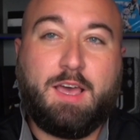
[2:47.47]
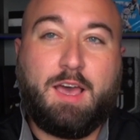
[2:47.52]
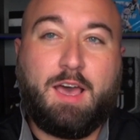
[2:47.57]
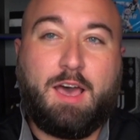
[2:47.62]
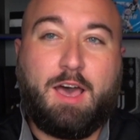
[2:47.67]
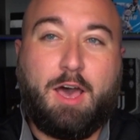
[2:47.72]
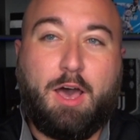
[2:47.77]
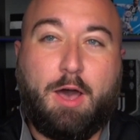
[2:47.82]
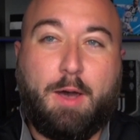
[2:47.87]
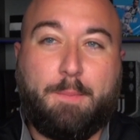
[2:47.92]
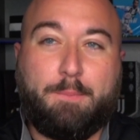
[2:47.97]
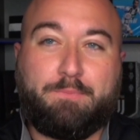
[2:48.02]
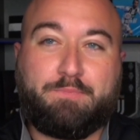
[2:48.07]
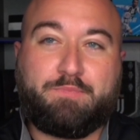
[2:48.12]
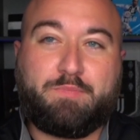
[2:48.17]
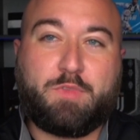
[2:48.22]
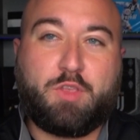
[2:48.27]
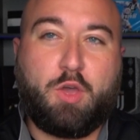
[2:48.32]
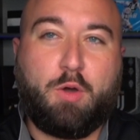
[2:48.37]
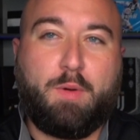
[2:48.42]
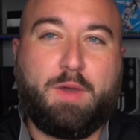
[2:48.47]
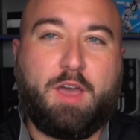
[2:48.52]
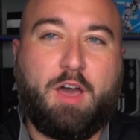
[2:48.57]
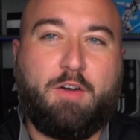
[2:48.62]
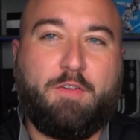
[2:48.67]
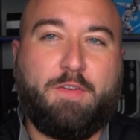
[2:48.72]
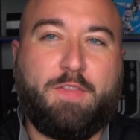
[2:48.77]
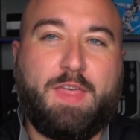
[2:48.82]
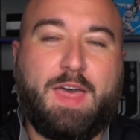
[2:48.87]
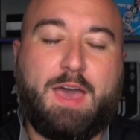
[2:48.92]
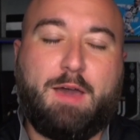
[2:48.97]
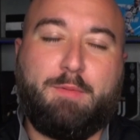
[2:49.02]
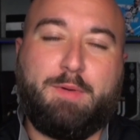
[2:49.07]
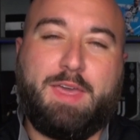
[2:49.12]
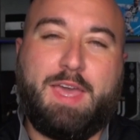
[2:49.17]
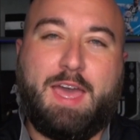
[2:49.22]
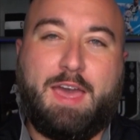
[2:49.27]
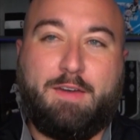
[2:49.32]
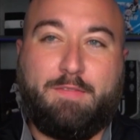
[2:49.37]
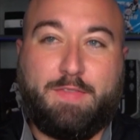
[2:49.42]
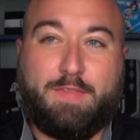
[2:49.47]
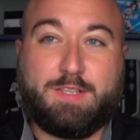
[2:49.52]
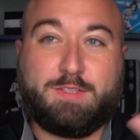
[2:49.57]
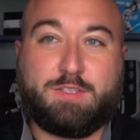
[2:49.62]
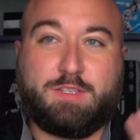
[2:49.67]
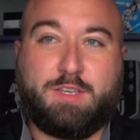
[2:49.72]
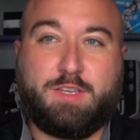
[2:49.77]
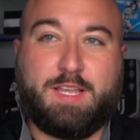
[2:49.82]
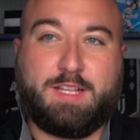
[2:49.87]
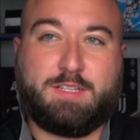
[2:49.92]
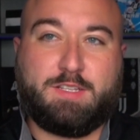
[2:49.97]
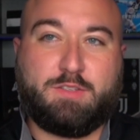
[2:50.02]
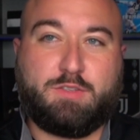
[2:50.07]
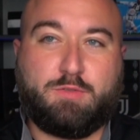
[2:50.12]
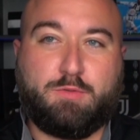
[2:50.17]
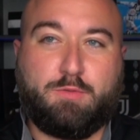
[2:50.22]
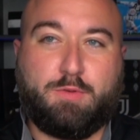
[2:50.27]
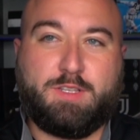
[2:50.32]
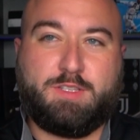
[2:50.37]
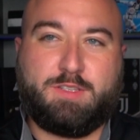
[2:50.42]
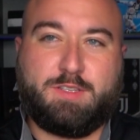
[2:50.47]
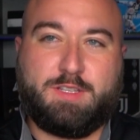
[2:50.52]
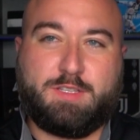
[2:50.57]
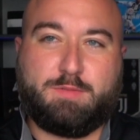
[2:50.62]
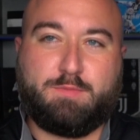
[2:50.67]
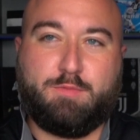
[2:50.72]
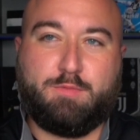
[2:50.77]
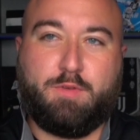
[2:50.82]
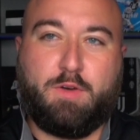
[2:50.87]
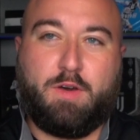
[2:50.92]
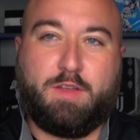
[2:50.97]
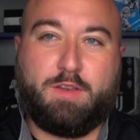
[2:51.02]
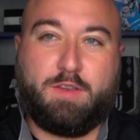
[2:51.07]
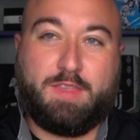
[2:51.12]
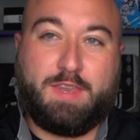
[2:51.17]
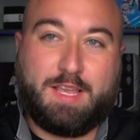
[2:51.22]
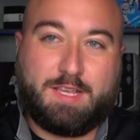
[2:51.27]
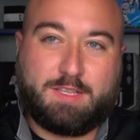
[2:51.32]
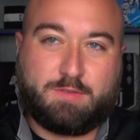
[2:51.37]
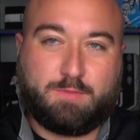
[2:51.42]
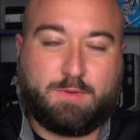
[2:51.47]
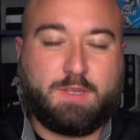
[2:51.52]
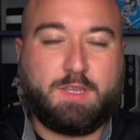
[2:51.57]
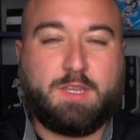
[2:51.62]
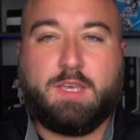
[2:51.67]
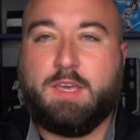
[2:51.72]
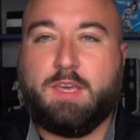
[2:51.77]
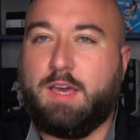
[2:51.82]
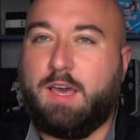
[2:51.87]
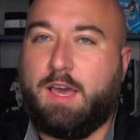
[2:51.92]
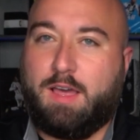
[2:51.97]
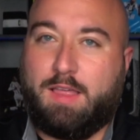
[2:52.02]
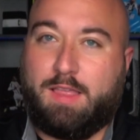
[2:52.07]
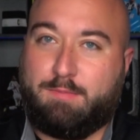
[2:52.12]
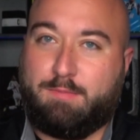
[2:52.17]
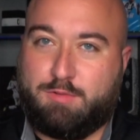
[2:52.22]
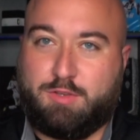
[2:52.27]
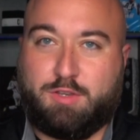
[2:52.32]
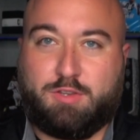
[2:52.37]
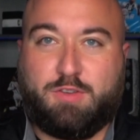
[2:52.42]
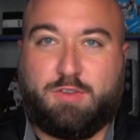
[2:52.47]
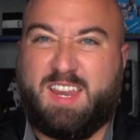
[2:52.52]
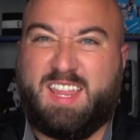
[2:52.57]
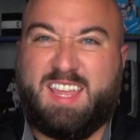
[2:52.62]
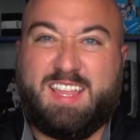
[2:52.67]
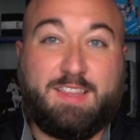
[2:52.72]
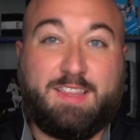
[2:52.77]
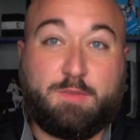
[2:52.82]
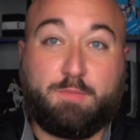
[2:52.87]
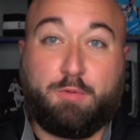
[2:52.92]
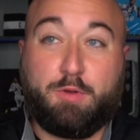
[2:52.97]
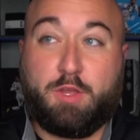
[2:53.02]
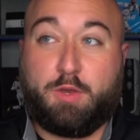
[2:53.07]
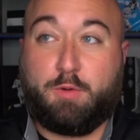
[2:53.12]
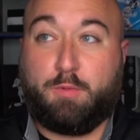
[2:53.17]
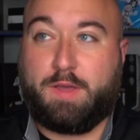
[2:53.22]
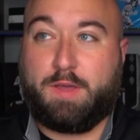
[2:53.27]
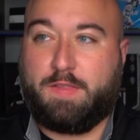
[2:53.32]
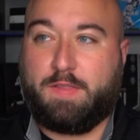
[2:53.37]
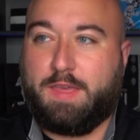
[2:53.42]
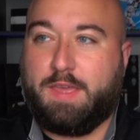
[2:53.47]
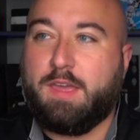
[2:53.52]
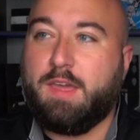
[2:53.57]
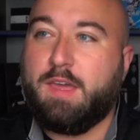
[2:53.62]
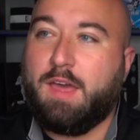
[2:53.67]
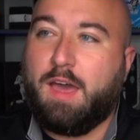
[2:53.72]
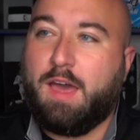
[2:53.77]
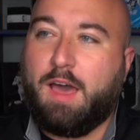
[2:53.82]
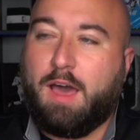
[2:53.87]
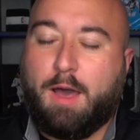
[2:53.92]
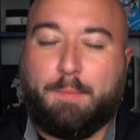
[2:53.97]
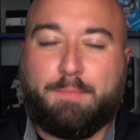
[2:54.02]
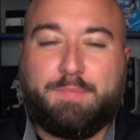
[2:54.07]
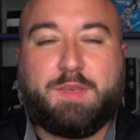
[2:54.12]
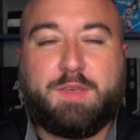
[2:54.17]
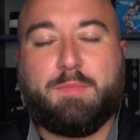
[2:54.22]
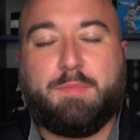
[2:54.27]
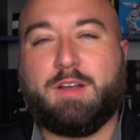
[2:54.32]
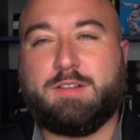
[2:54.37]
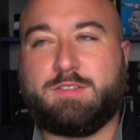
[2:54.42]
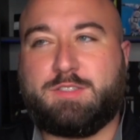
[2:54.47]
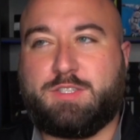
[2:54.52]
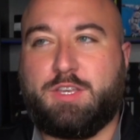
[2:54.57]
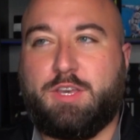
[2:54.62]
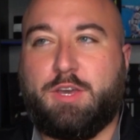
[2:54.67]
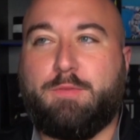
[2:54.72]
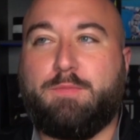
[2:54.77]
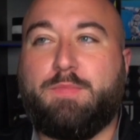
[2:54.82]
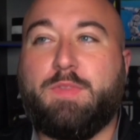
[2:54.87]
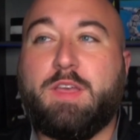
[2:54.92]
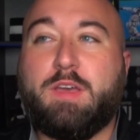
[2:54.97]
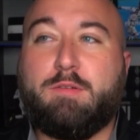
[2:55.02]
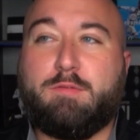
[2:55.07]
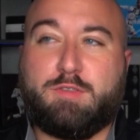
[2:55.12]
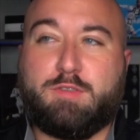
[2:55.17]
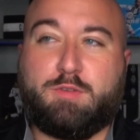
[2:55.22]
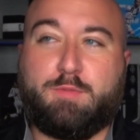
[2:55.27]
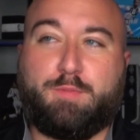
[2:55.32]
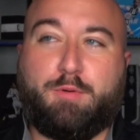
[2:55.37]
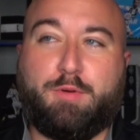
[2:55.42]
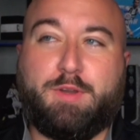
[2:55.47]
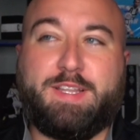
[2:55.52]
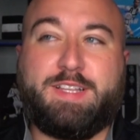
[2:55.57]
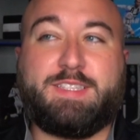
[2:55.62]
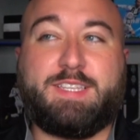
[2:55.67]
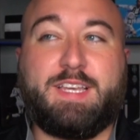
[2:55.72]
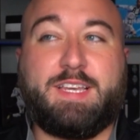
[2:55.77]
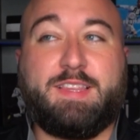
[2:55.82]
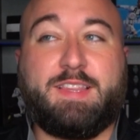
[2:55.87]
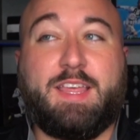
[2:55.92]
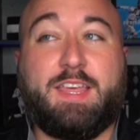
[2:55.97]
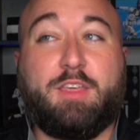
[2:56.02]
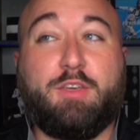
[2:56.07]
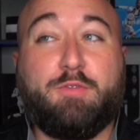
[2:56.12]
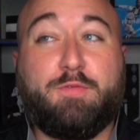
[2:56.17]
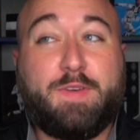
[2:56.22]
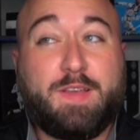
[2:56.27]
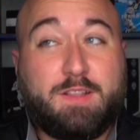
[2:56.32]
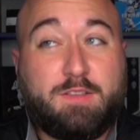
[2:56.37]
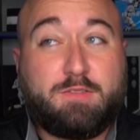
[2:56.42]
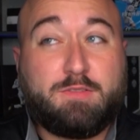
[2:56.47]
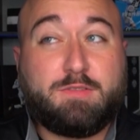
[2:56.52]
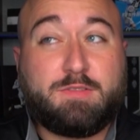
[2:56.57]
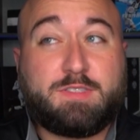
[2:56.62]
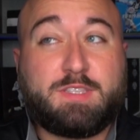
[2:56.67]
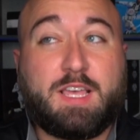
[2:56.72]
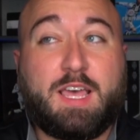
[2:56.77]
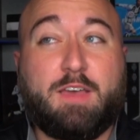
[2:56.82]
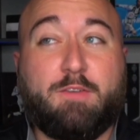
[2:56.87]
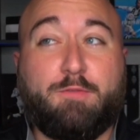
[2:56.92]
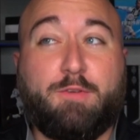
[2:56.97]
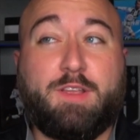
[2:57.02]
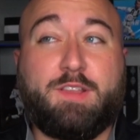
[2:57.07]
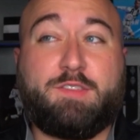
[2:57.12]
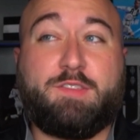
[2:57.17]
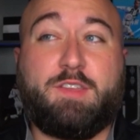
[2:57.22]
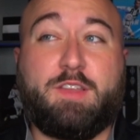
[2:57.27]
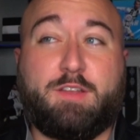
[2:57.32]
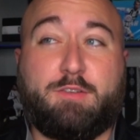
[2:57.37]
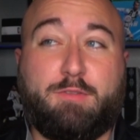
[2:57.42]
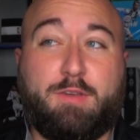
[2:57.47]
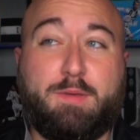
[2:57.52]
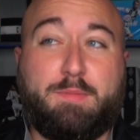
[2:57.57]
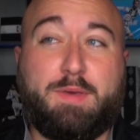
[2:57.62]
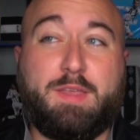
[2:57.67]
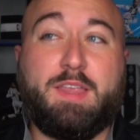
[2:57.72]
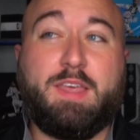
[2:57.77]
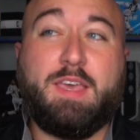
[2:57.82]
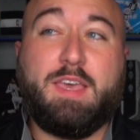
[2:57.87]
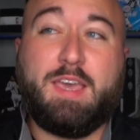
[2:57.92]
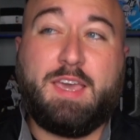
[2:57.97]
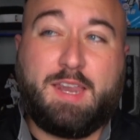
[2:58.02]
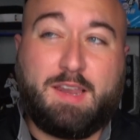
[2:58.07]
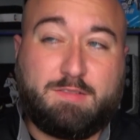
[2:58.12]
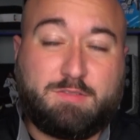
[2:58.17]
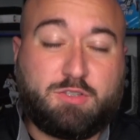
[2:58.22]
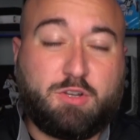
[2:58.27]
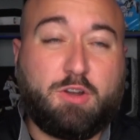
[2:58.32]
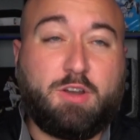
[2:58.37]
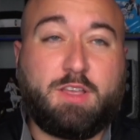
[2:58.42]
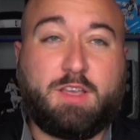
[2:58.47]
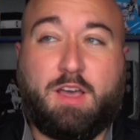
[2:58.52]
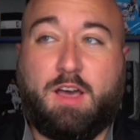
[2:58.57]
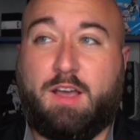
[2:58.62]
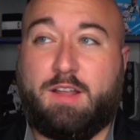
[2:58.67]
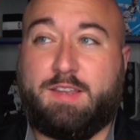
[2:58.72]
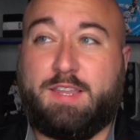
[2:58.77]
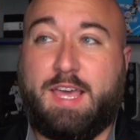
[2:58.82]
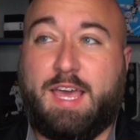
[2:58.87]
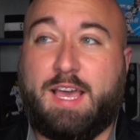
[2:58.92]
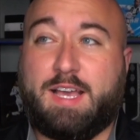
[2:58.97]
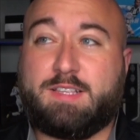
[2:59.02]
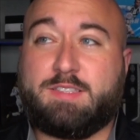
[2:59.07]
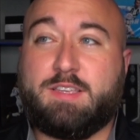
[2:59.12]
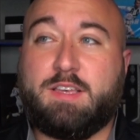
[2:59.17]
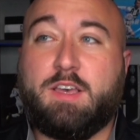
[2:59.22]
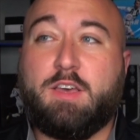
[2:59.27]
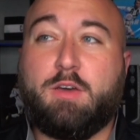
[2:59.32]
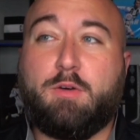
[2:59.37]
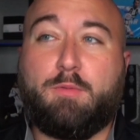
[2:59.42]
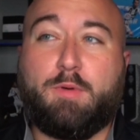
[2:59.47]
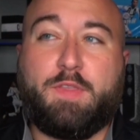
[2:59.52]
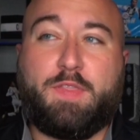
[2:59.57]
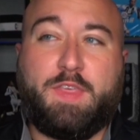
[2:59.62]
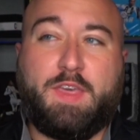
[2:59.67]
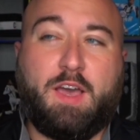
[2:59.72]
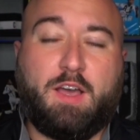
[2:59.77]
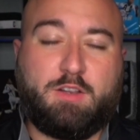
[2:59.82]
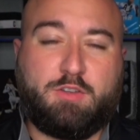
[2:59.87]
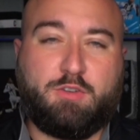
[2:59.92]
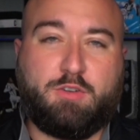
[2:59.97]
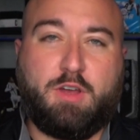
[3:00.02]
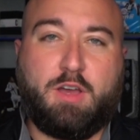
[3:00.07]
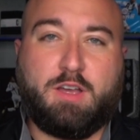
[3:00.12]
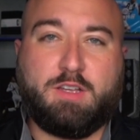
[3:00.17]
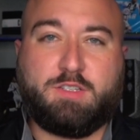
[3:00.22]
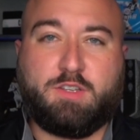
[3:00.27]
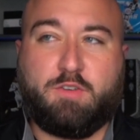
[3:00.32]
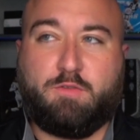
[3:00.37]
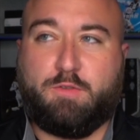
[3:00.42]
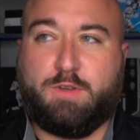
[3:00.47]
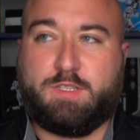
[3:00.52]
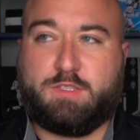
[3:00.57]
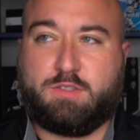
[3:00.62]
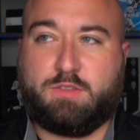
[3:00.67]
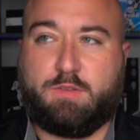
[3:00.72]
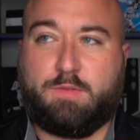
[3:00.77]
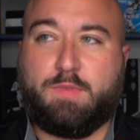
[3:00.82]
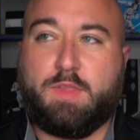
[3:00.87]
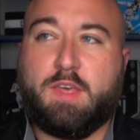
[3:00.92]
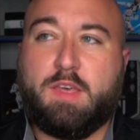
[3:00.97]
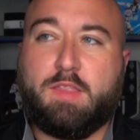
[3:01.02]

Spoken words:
Going off of that, we have this connected story, so let's move on to the next one. I'm going to try to hit these pretty quickly. Di Marzio was reporting saying that Juventus have reached an agreement and have started contacts with the entourage of Witsel.